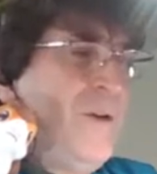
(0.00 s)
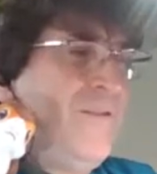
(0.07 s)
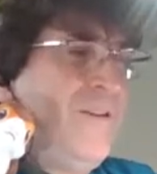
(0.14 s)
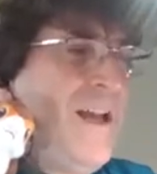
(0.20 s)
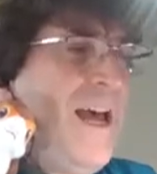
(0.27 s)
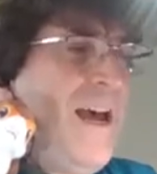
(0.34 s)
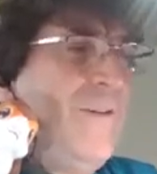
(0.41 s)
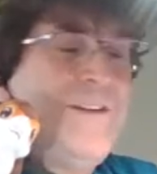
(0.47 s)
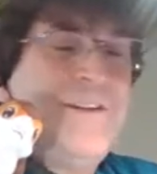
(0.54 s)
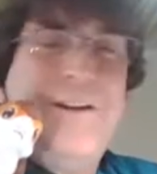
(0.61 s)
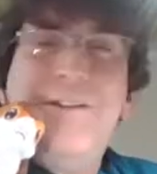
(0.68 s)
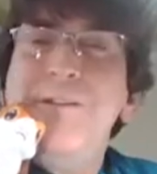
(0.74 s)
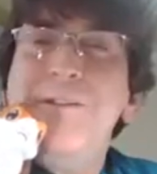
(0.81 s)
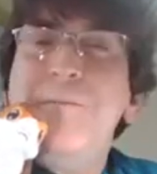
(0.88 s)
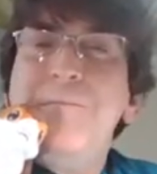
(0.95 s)
really
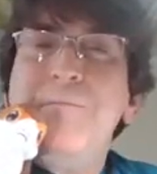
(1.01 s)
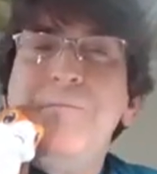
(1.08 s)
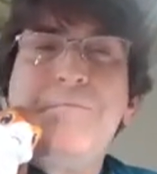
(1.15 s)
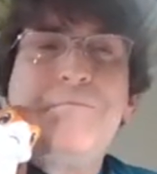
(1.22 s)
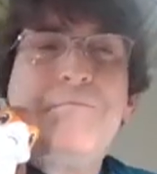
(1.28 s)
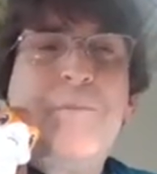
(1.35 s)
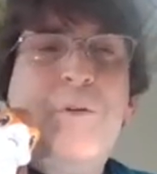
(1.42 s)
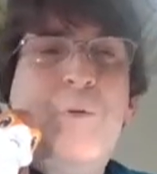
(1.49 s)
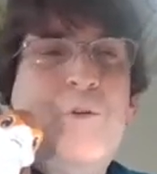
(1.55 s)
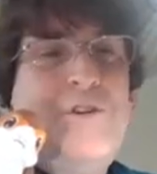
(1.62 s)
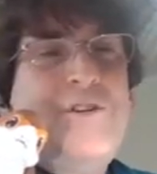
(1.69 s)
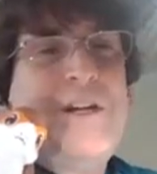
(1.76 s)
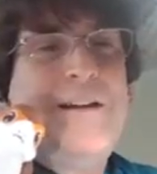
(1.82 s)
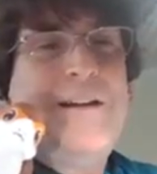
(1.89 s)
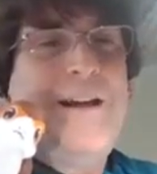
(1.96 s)
amazing. I
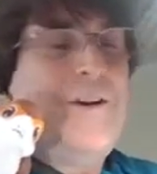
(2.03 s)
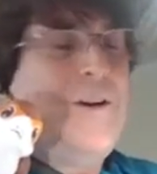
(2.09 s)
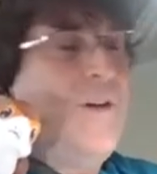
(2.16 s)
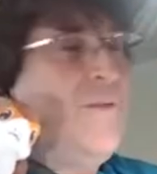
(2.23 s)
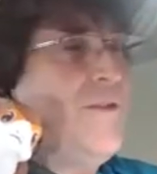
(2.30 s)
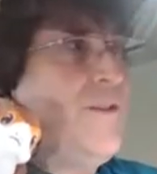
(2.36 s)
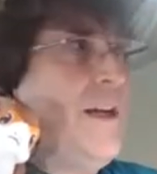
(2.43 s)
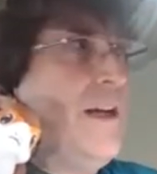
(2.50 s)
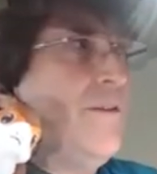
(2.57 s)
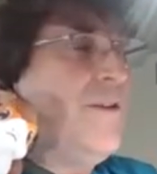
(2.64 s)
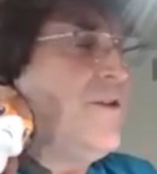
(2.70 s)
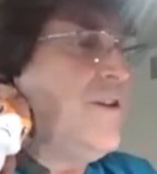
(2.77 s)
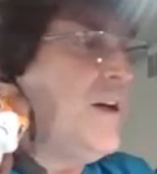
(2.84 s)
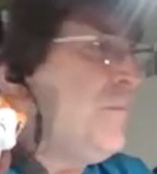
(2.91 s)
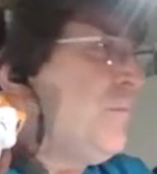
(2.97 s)
don't even know how he does it,
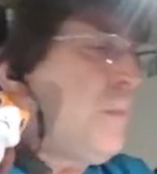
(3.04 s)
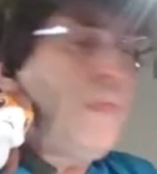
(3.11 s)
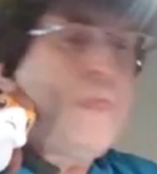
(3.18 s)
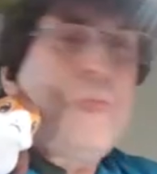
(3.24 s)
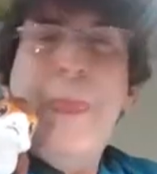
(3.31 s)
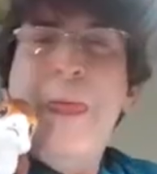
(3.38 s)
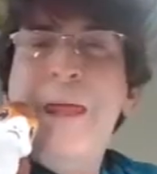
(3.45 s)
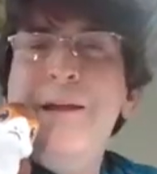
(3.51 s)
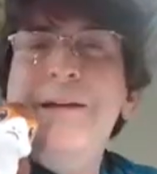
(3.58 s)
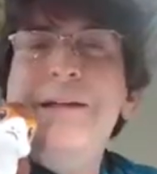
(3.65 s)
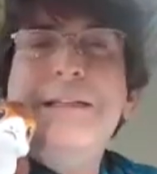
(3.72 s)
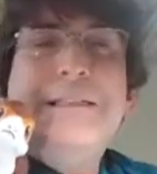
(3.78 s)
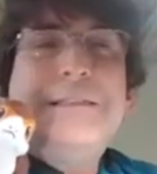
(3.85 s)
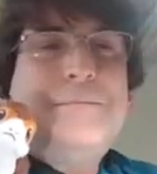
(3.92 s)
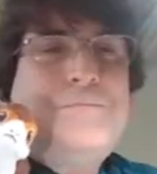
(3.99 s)
or
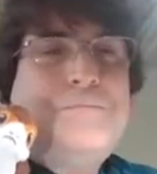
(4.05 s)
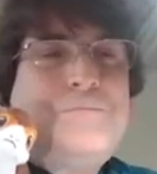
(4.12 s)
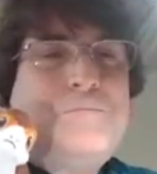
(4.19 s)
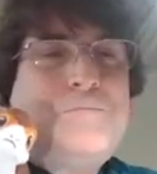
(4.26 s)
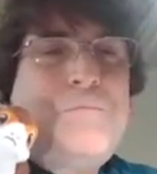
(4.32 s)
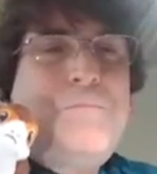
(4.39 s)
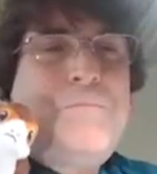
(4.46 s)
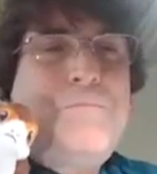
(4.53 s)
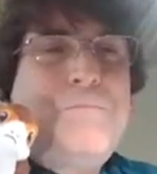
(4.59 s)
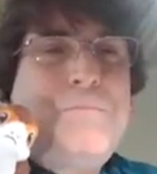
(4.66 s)
she. I don't know if it's a he or